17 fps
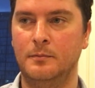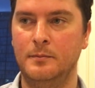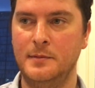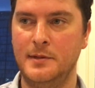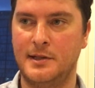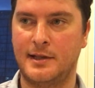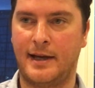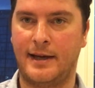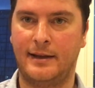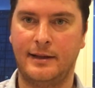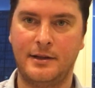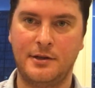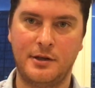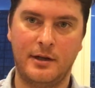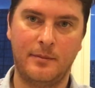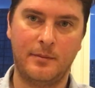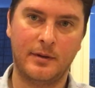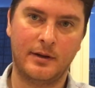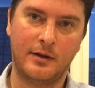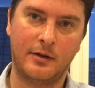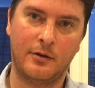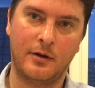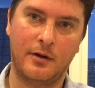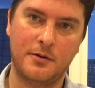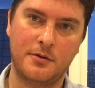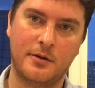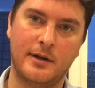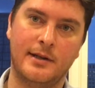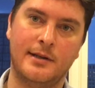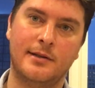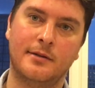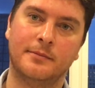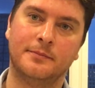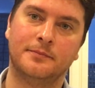slightly cheaper than groceries
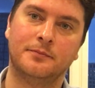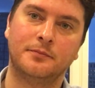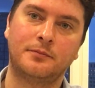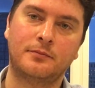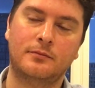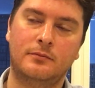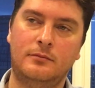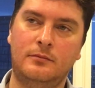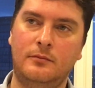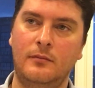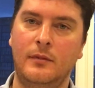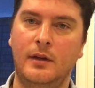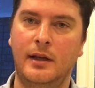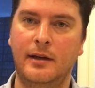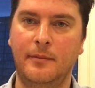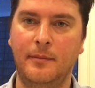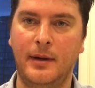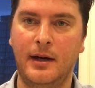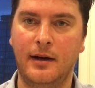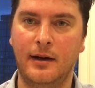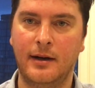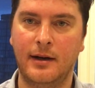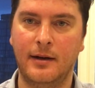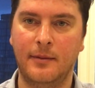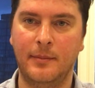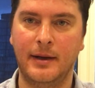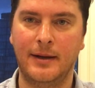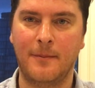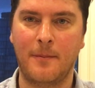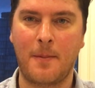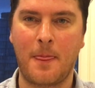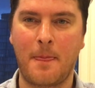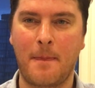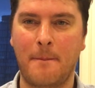in America, but
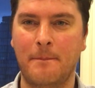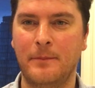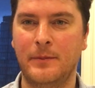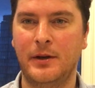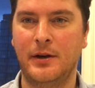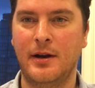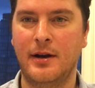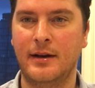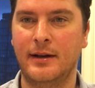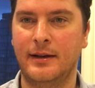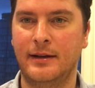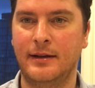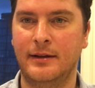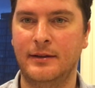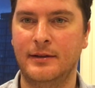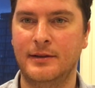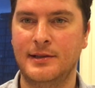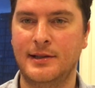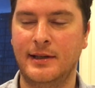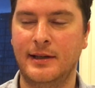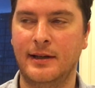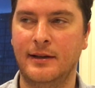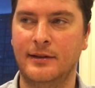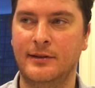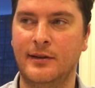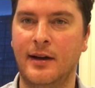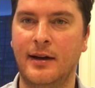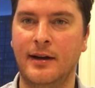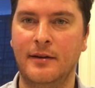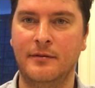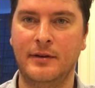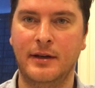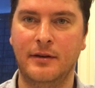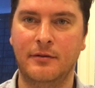you're not going to see a ton
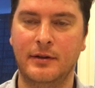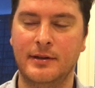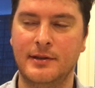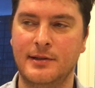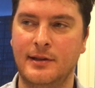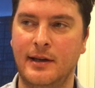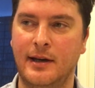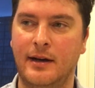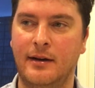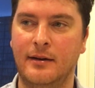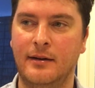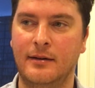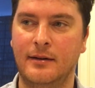of difference there.